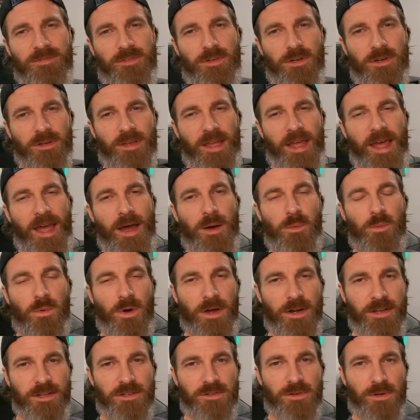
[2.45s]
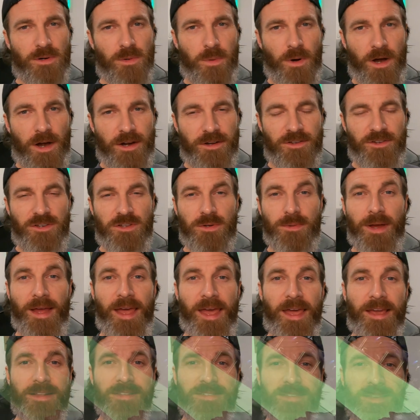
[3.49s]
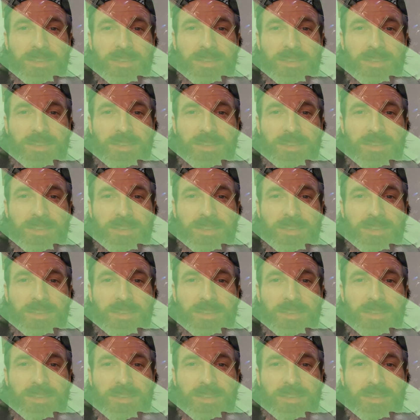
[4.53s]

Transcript: look at what is required to do a heads,